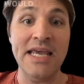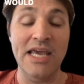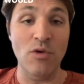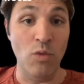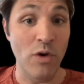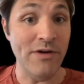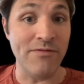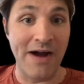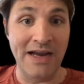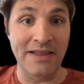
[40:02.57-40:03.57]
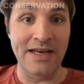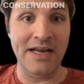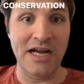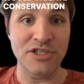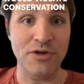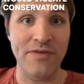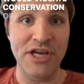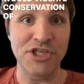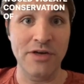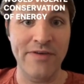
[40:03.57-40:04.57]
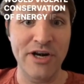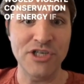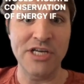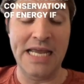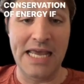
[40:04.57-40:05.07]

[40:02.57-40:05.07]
it would violate conservation of energy